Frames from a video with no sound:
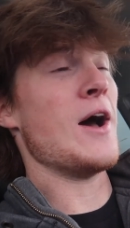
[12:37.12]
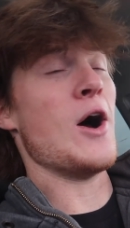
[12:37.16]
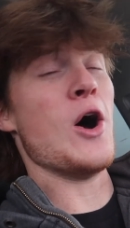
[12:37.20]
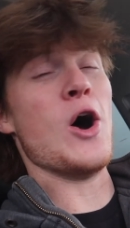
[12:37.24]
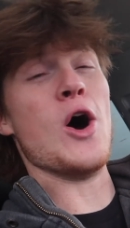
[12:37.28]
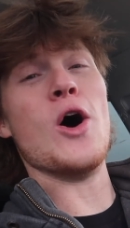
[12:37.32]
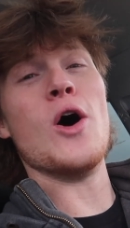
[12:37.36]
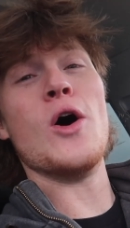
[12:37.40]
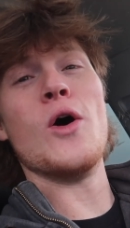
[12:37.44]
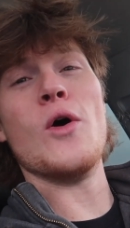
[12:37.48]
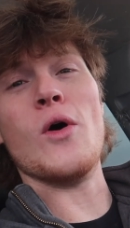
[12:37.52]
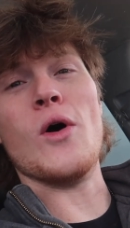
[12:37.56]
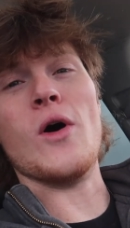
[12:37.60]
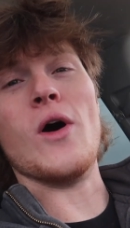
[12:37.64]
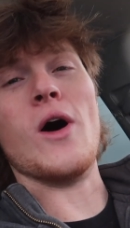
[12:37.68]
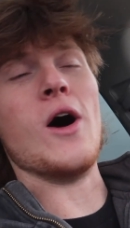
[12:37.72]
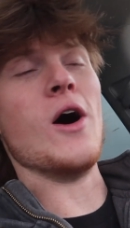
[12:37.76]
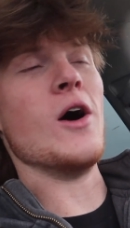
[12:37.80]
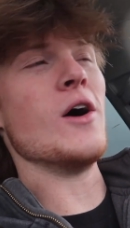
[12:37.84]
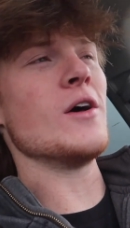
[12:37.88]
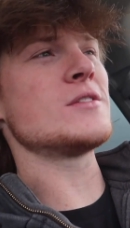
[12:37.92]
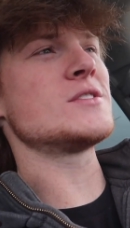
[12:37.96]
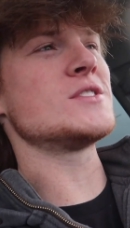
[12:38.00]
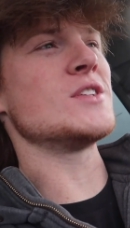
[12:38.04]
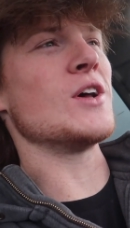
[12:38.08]
Oh,
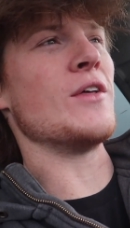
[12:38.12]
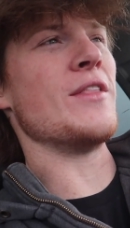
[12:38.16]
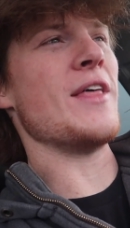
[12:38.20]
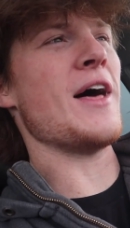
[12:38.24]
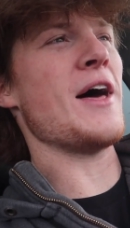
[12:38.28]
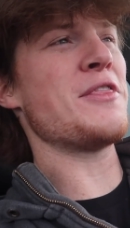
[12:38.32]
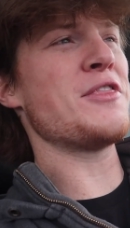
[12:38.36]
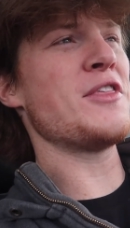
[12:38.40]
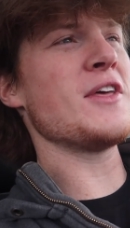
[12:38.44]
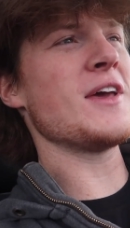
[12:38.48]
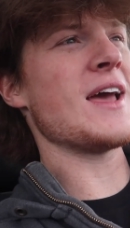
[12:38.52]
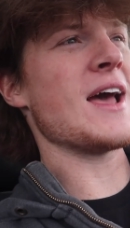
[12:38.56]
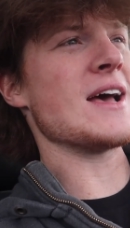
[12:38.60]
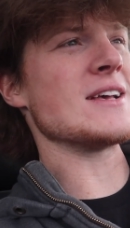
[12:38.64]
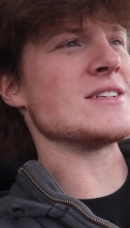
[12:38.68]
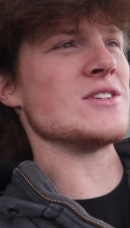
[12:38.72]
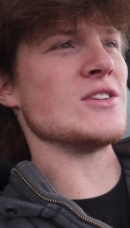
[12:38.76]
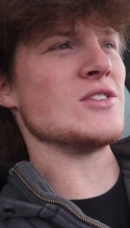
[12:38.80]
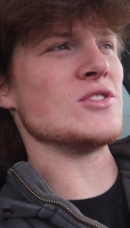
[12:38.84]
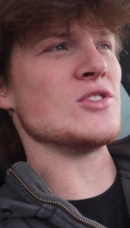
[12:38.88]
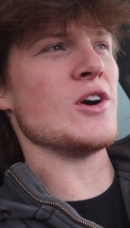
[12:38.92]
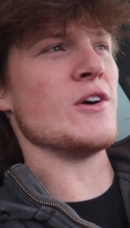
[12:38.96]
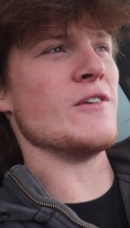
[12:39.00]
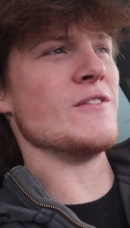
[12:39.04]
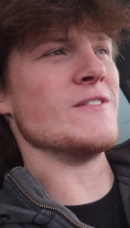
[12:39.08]
also that thing
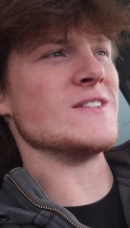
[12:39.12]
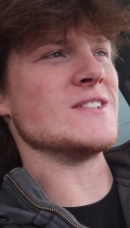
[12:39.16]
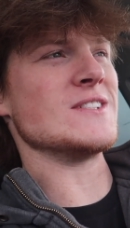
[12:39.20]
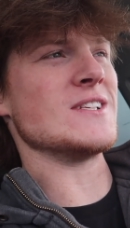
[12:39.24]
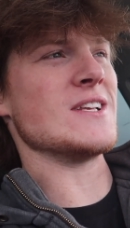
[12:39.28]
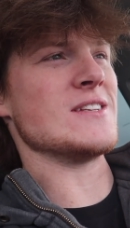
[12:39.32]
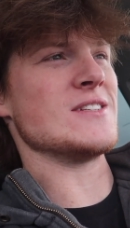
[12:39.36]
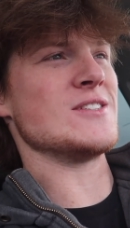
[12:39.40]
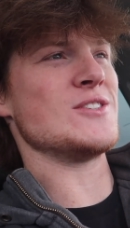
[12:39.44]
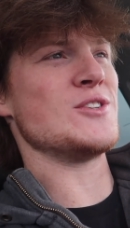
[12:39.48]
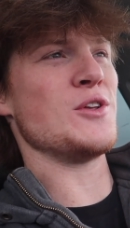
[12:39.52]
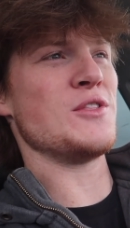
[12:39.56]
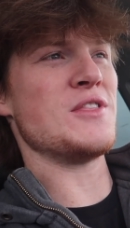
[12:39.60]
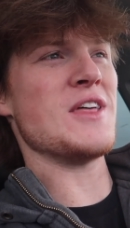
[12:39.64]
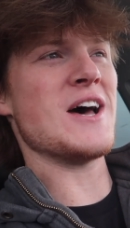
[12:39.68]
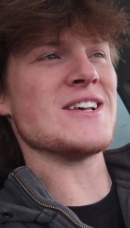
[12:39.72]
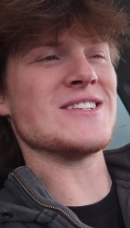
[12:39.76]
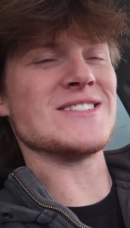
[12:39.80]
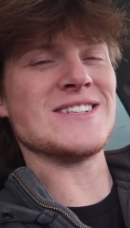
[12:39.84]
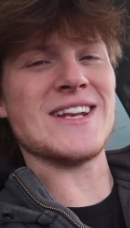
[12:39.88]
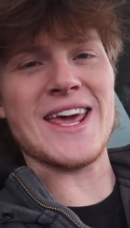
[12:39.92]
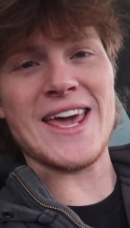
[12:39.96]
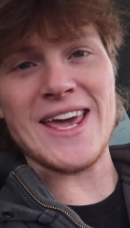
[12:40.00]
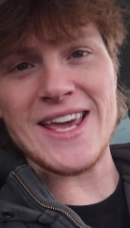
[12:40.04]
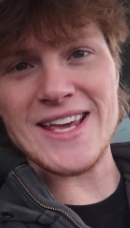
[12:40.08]
hasn't driven since
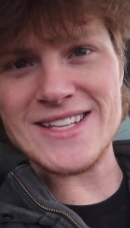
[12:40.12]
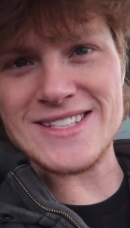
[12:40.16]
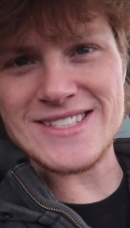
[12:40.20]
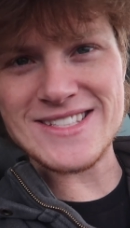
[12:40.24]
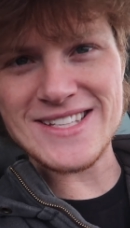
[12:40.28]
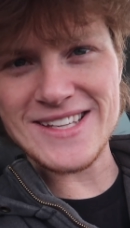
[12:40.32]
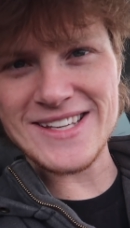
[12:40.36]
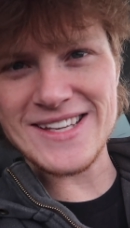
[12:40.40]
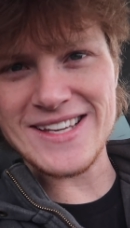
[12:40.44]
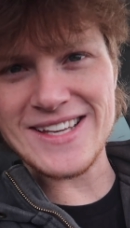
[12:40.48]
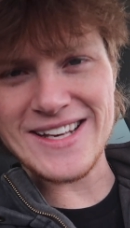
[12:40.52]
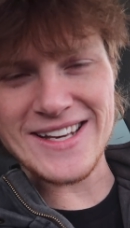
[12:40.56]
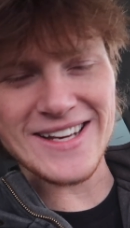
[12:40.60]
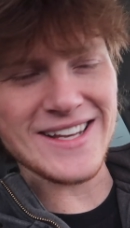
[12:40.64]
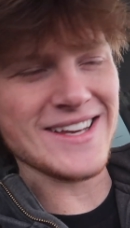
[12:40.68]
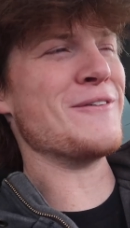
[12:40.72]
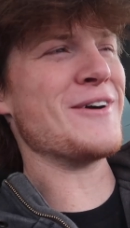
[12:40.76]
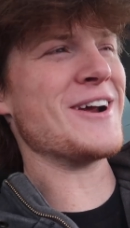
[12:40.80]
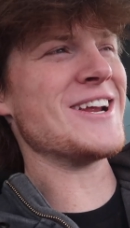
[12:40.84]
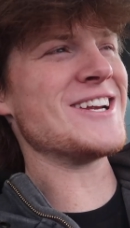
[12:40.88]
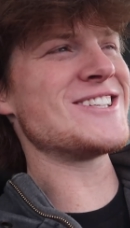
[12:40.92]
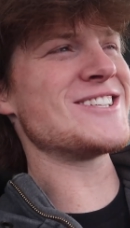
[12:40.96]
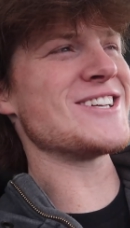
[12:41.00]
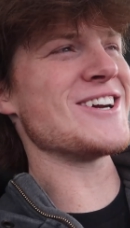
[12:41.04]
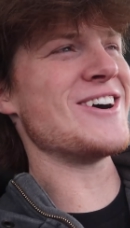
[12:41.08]
2018.
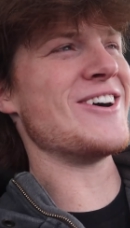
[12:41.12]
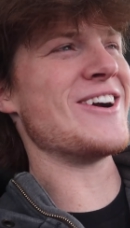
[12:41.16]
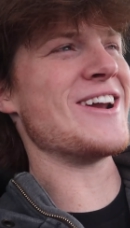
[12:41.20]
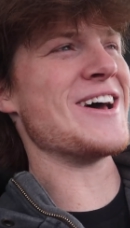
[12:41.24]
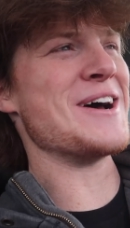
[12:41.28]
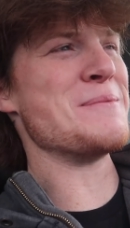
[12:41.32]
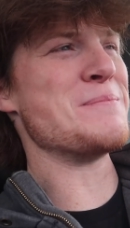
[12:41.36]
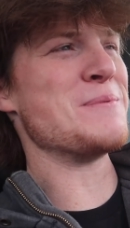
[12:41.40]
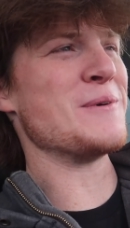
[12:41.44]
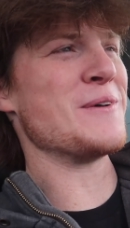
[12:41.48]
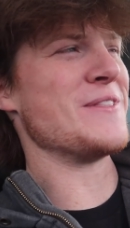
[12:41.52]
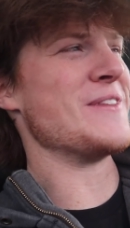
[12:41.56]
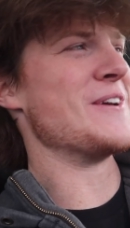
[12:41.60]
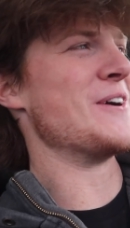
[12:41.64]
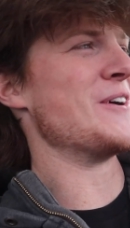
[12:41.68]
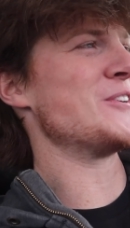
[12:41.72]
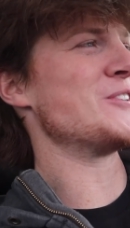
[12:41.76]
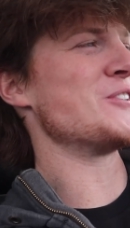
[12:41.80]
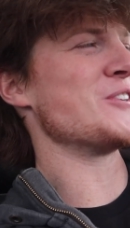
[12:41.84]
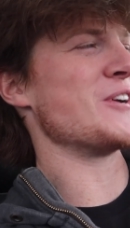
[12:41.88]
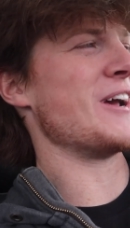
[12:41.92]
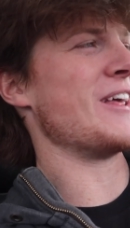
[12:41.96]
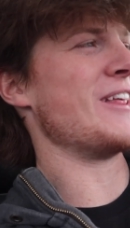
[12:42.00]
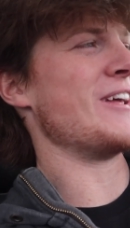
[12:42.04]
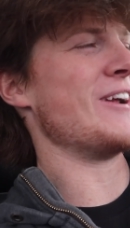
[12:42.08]
We showed up with no
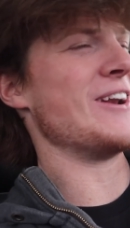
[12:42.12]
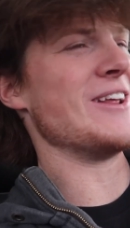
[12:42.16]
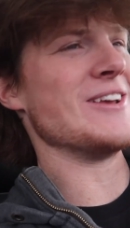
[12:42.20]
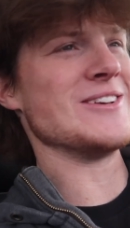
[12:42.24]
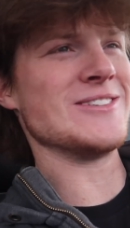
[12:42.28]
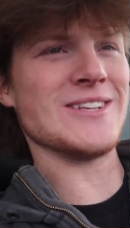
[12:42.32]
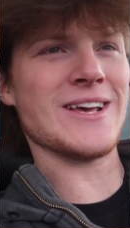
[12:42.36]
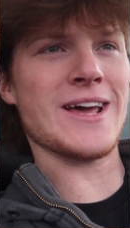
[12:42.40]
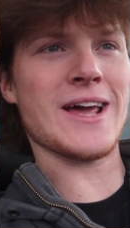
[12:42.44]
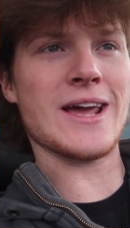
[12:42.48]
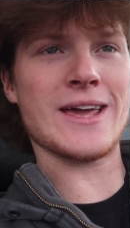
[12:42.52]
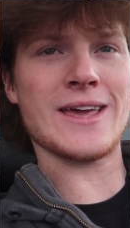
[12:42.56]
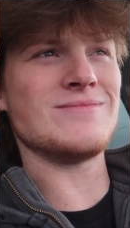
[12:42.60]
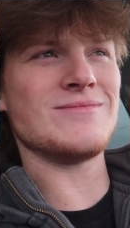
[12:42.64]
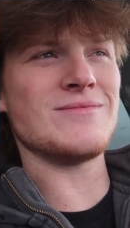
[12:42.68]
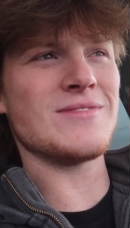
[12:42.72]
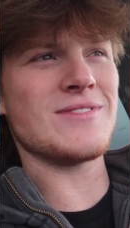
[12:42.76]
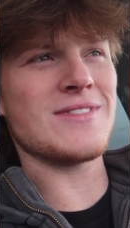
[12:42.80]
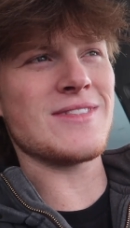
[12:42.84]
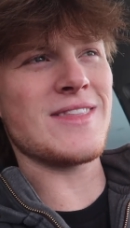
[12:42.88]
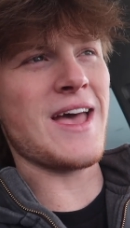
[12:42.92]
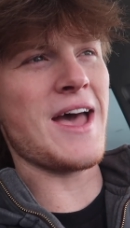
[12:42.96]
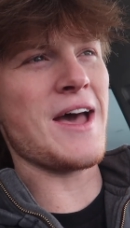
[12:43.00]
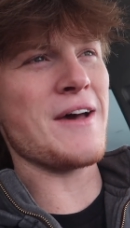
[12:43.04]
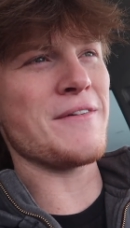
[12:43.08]
trailer and he's like
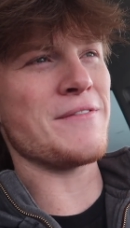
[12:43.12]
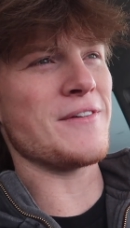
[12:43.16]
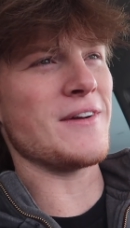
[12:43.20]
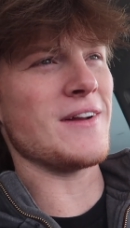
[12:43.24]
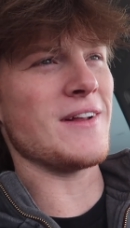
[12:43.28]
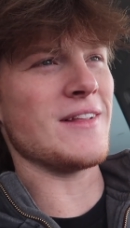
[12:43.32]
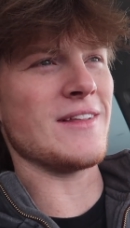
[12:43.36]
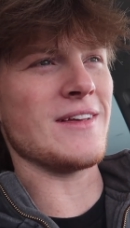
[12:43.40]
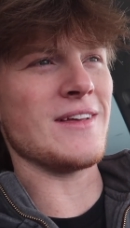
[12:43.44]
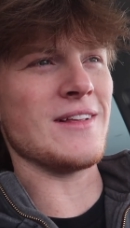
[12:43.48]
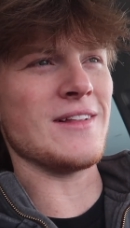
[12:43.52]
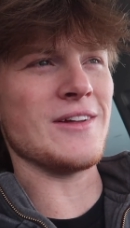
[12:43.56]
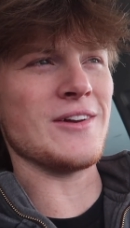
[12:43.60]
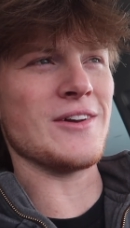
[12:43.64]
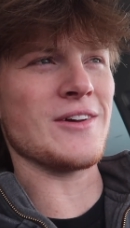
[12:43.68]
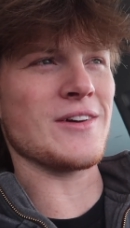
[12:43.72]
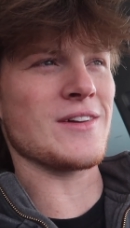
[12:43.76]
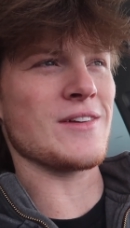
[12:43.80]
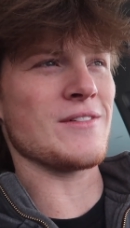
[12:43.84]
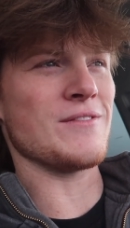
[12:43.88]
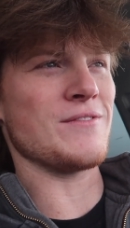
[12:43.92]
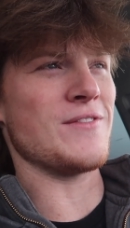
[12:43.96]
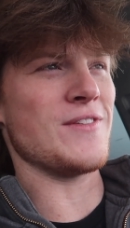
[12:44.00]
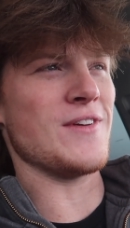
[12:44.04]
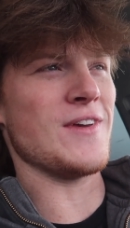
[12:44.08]
definitely a little
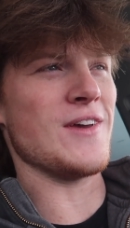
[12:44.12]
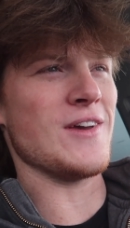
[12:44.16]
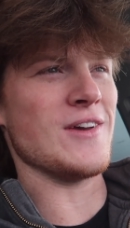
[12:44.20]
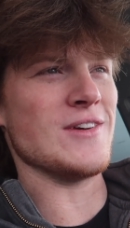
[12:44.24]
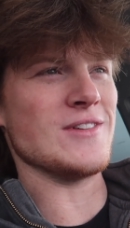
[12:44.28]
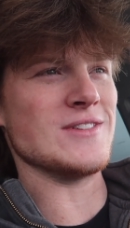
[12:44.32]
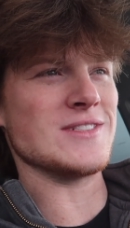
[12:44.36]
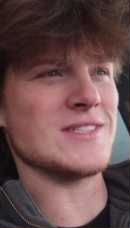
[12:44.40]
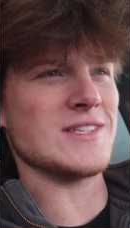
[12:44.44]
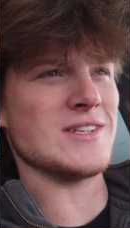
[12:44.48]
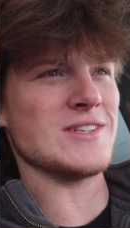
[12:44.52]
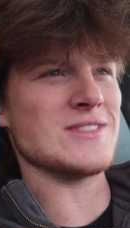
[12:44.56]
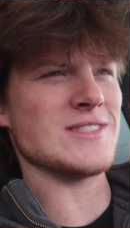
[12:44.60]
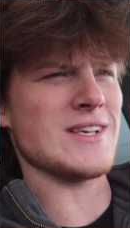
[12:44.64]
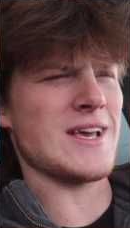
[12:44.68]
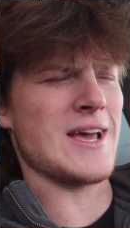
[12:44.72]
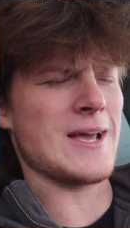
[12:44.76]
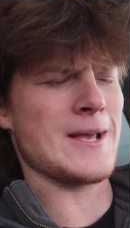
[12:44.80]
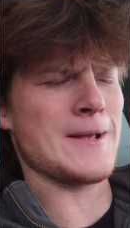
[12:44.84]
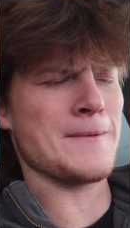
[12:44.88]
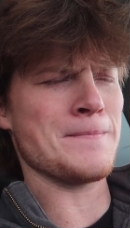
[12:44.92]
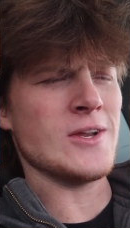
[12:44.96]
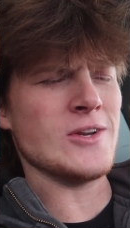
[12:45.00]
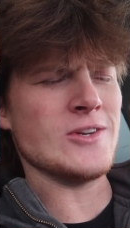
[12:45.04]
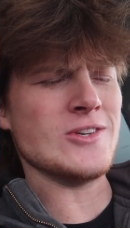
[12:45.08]
confused. He was like,
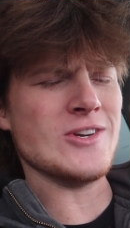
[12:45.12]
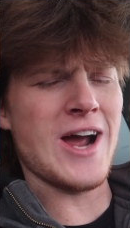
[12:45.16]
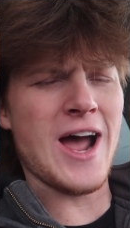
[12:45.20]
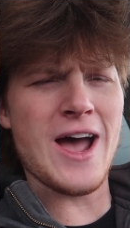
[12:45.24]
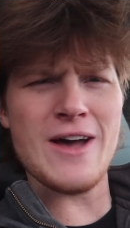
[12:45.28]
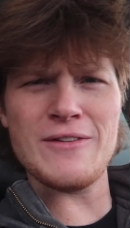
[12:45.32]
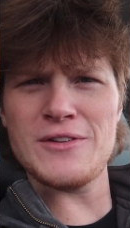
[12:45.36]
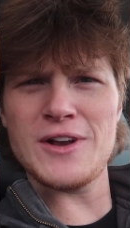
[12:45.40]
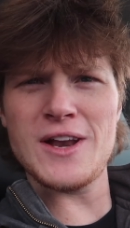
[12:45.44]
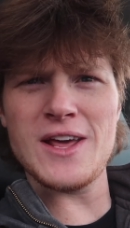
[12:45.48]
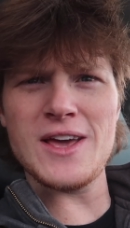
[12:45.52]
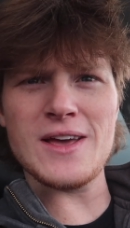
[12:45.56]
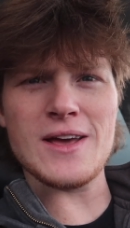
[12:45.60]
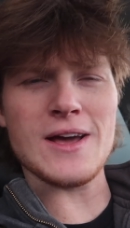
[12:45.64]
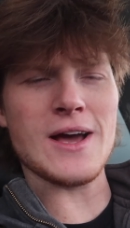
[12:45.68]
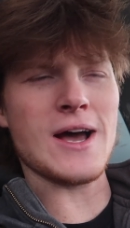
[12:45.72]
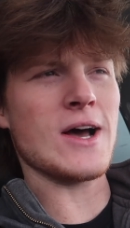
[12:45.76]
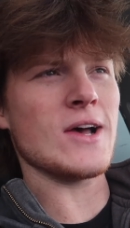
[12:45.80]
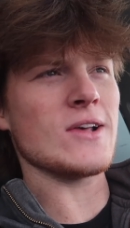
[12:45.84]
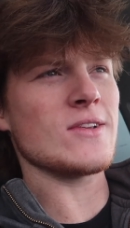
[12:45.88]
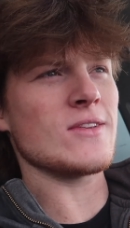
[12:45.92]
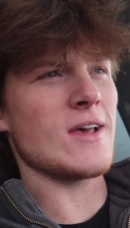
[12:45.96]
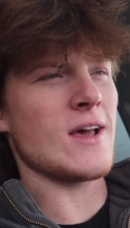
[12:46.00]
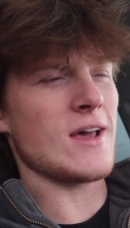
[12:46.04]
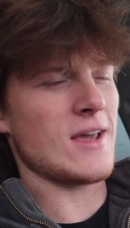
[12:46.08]
"You driving it?"
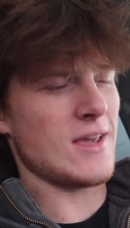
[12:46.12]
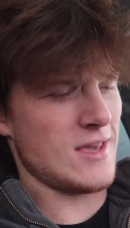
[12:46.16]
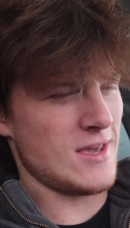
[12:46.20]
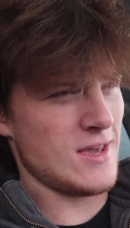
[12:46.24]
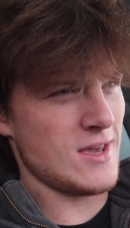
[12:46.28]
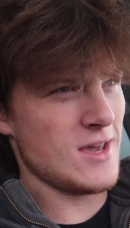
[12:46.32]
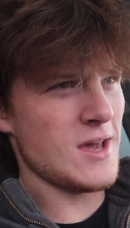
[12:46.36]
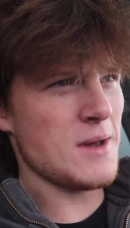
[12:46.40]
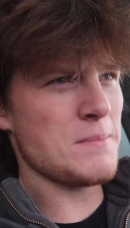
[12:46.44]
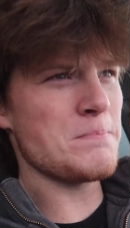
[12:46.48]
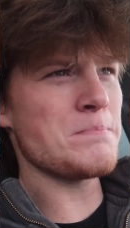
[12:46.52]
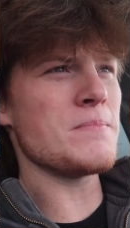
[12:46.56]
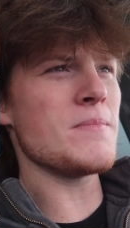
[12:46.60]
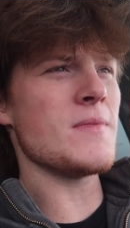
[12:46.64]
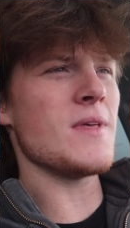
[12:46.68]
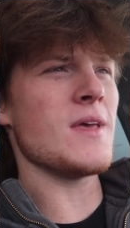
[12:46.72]
I was like, "Yep."